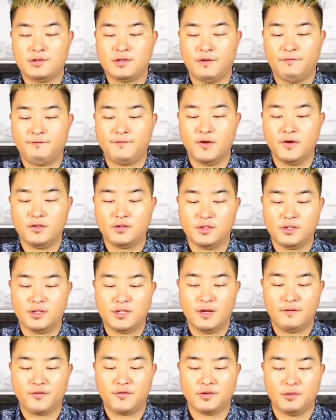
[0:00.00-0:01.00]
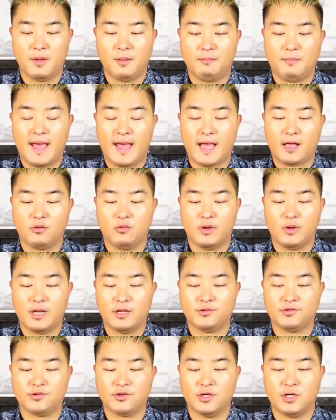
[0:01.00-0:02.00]
Yes, I feel the difference in my back when
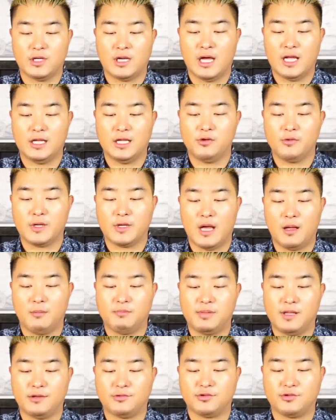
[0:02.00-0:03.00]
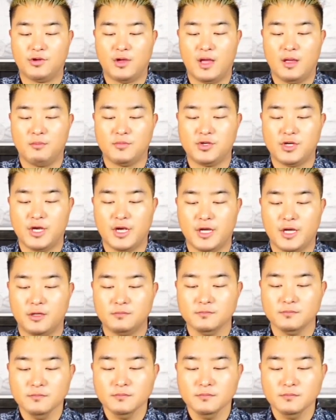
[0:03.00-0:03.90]
I stood. Hallelujah. God bless you, MJ.